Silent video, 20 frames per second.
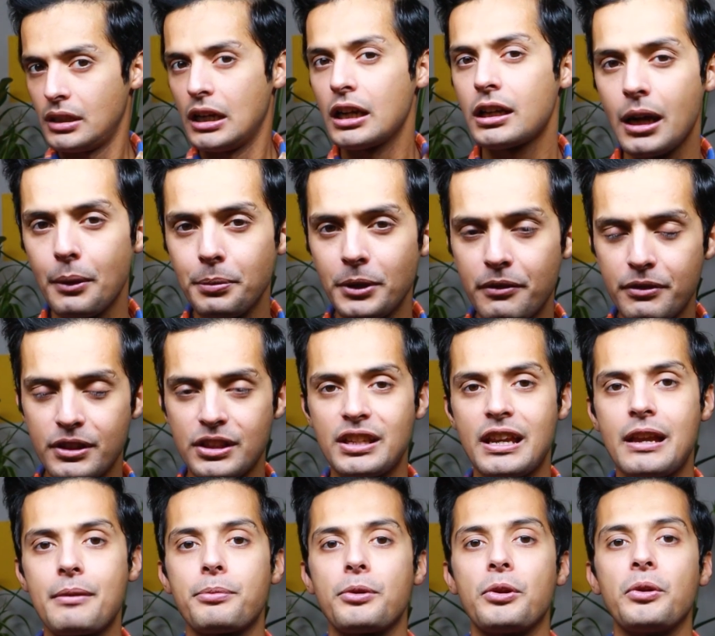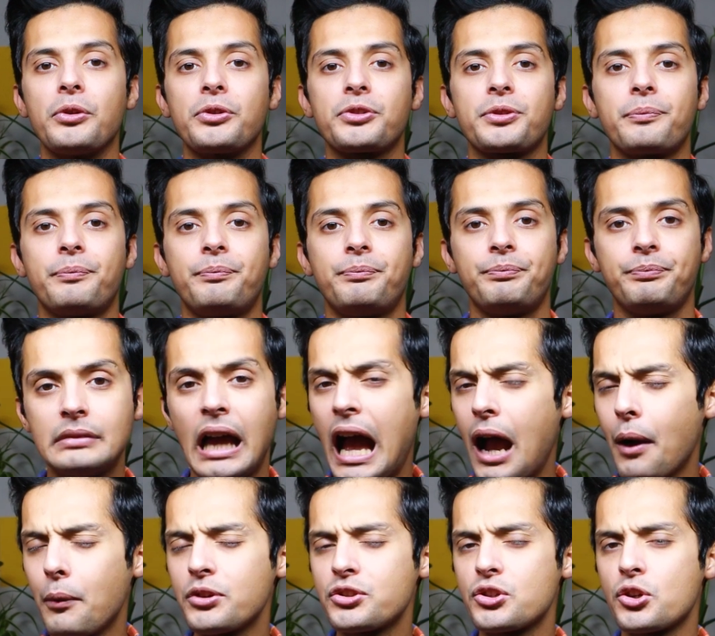A couple of examples.
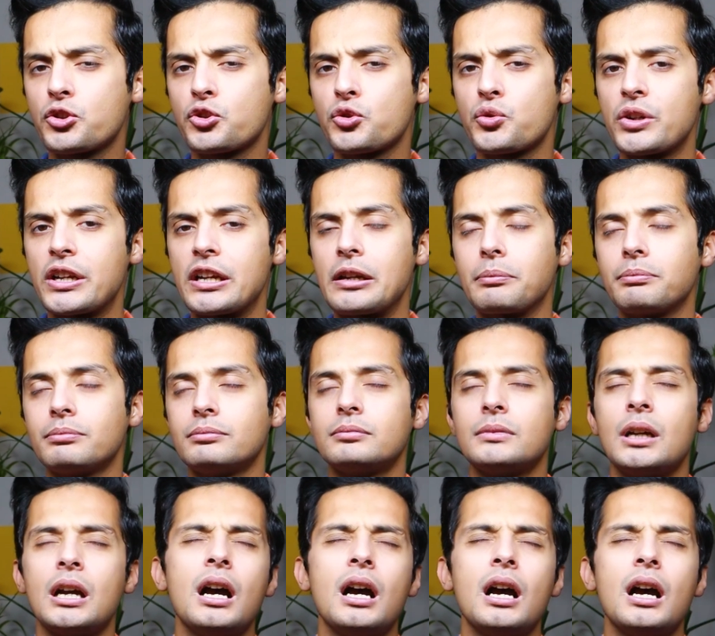How was your trip?